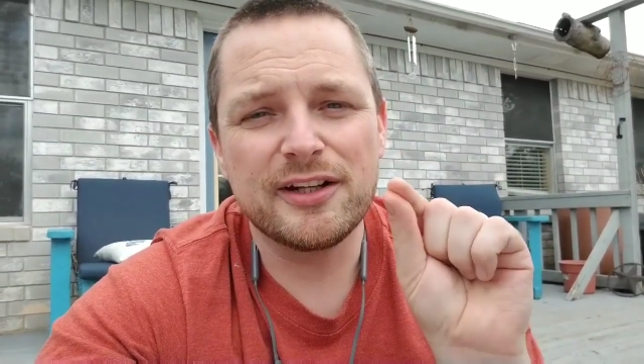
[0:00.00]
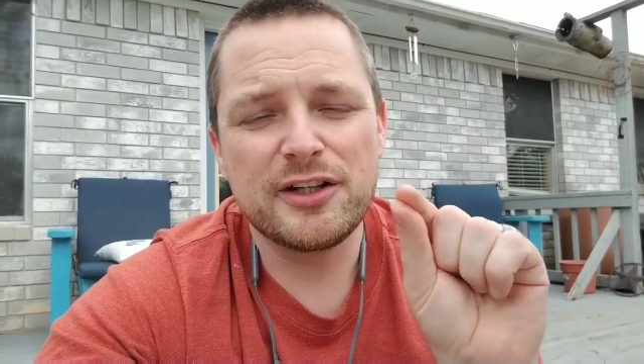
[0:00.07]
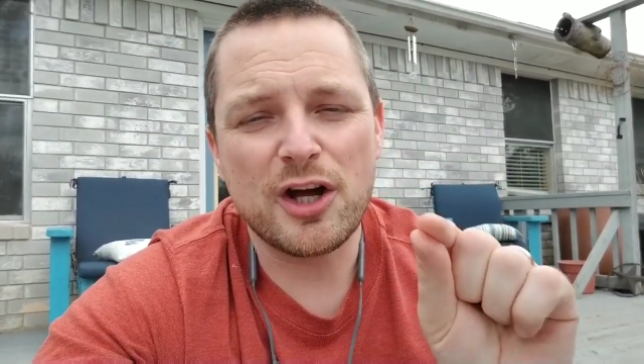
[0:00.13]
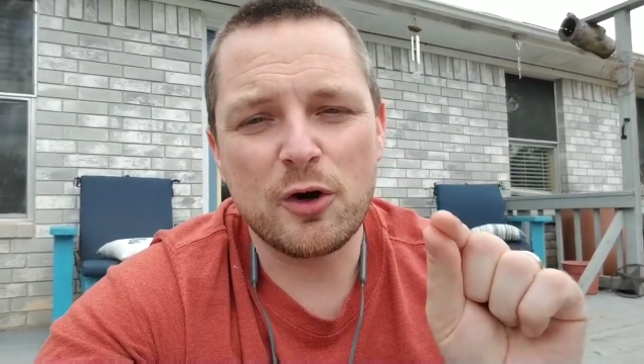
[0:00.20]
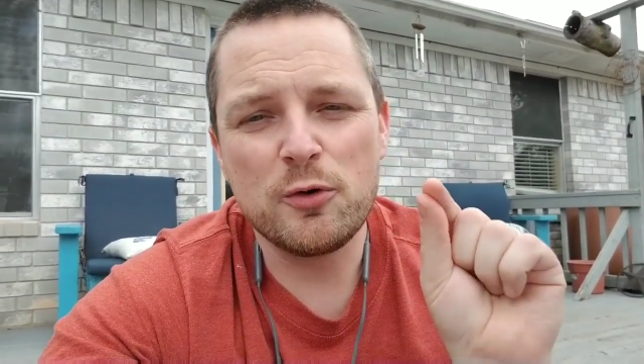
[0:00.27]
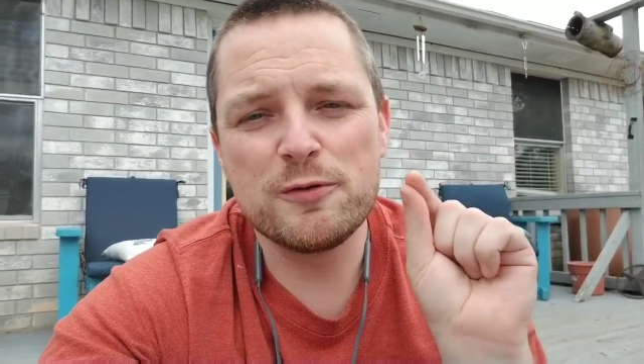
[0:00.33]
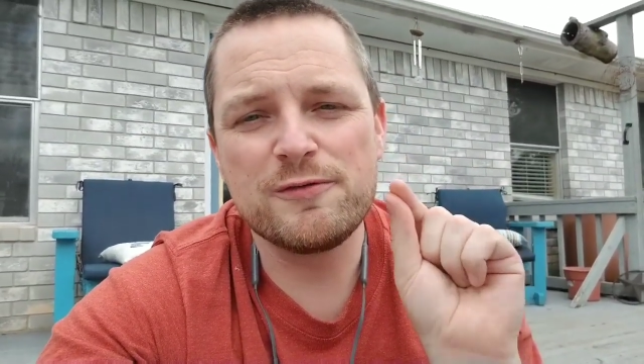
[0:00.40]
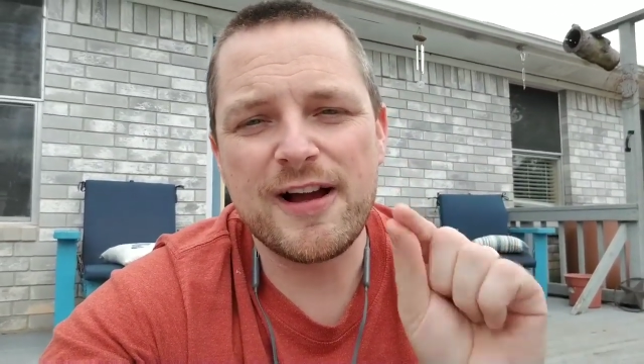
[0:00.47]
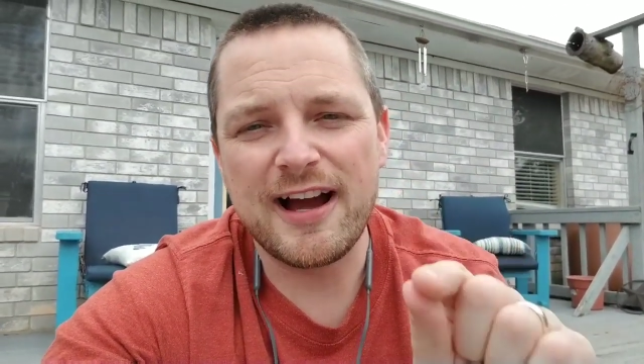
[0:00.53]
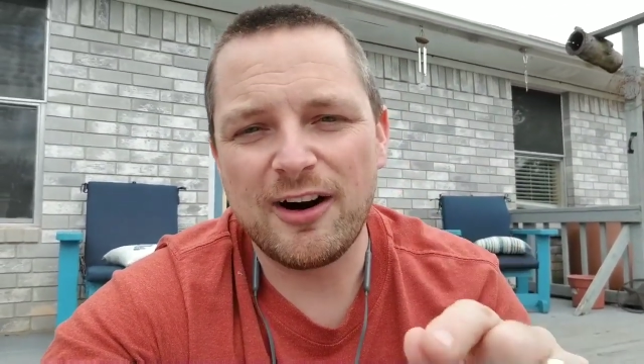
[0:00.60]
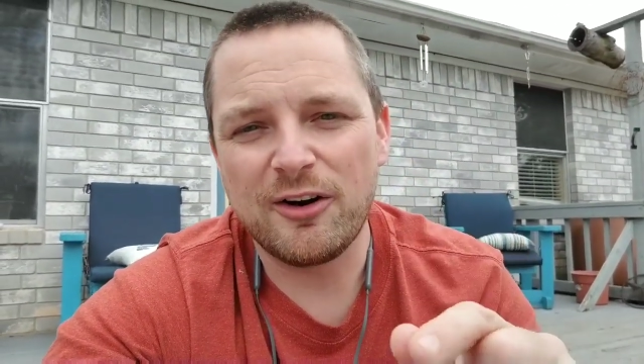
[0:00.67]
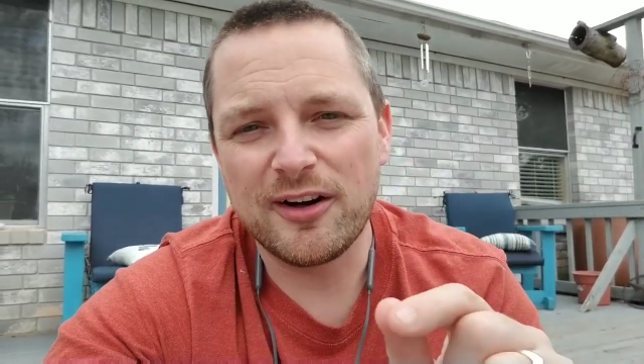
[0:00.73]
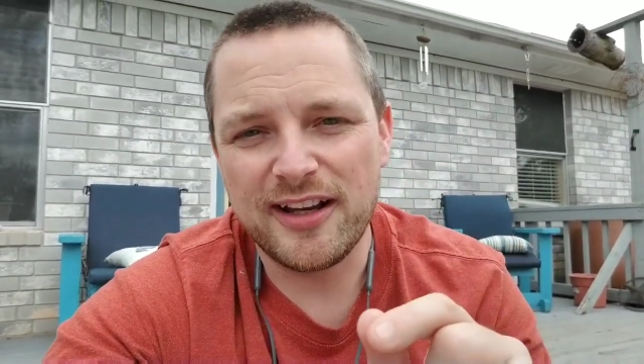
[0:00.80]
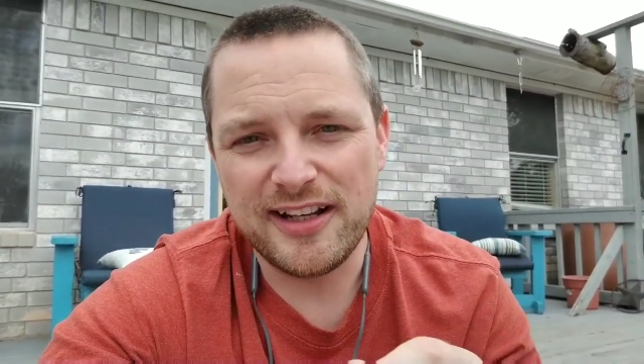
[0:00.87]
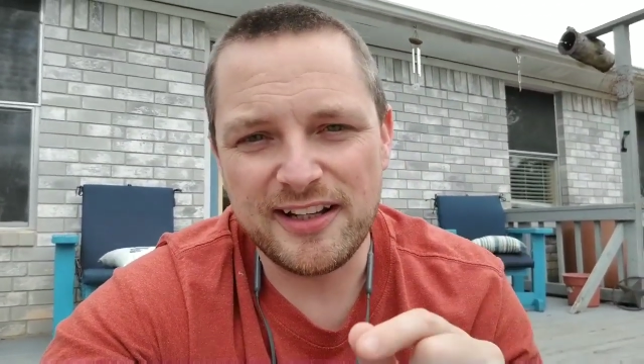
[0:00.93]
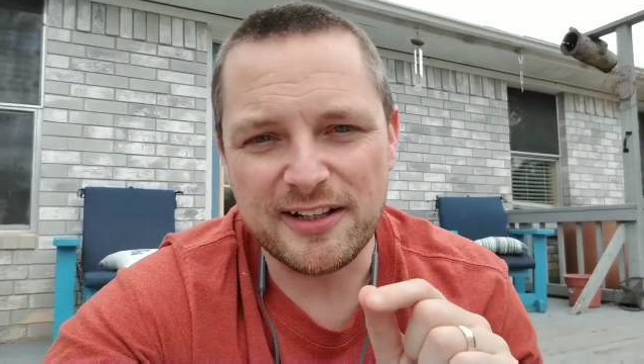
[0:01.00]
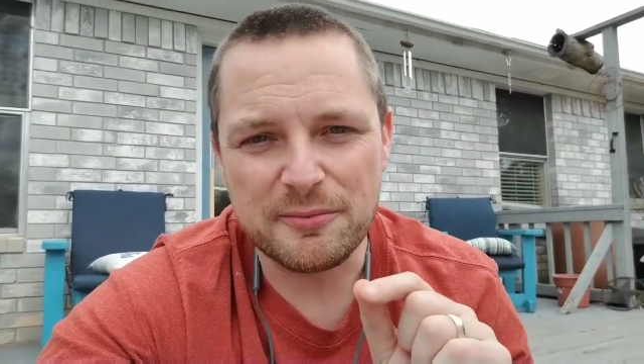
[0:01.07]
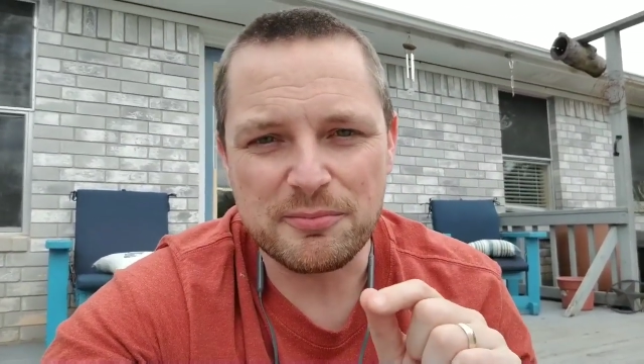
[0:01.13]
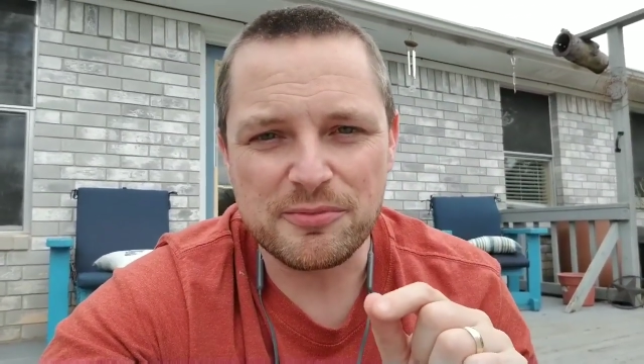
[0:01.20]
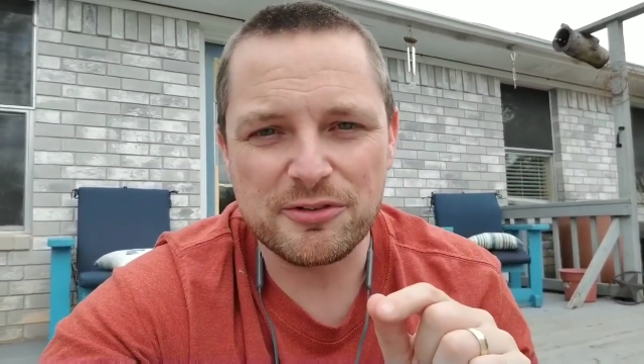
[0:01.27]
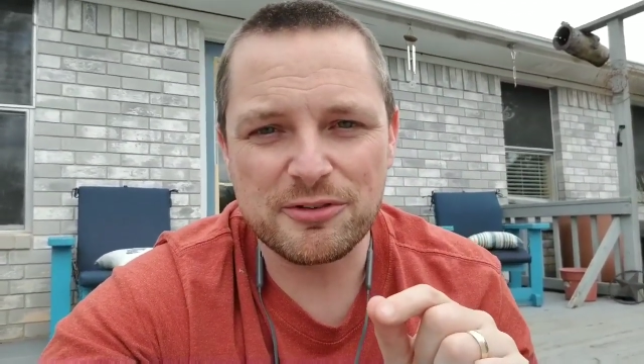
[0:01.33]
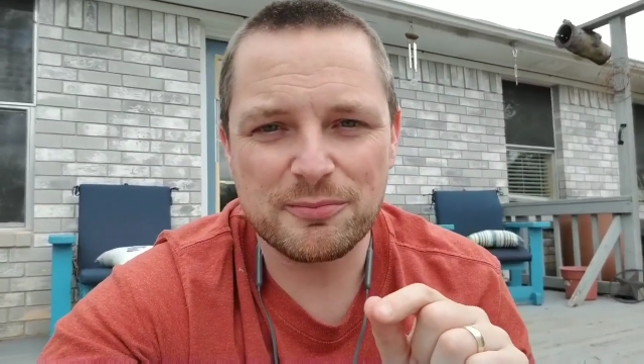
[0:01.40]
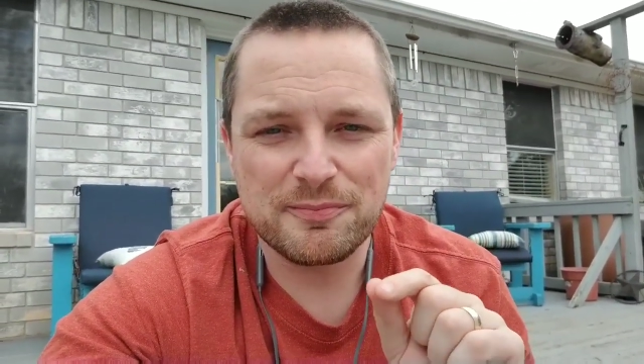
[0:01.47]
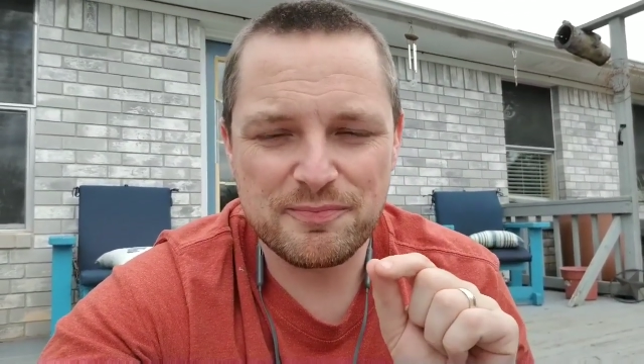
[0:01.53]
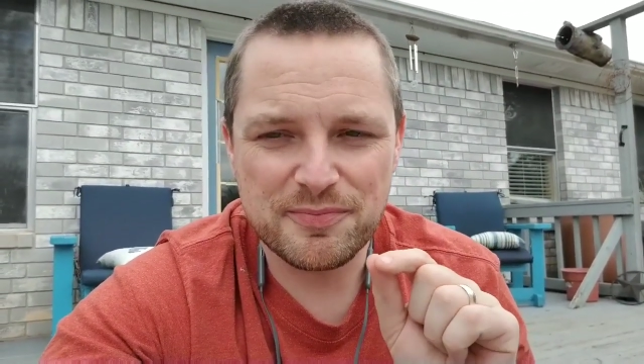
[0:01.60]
No Vowel Idioms.